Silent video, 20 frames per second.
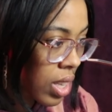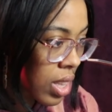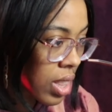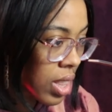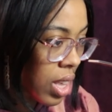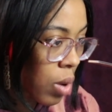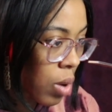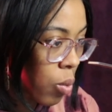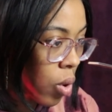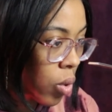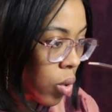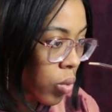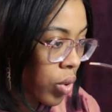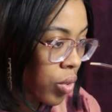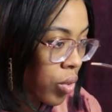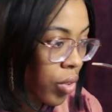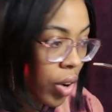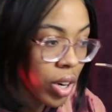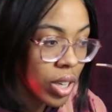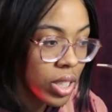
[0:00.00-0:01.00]
They won't
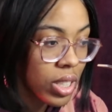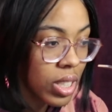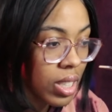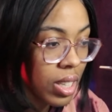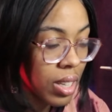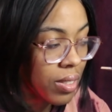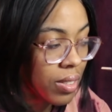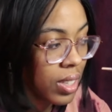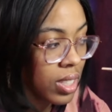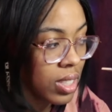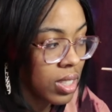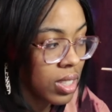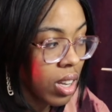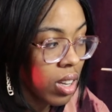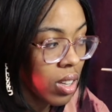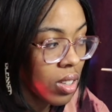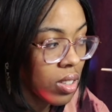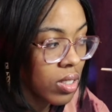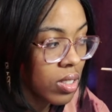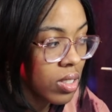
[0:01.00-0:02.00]
revert to living
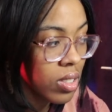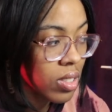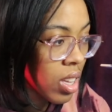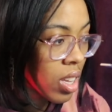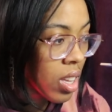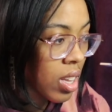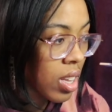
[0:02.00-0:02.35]
cells.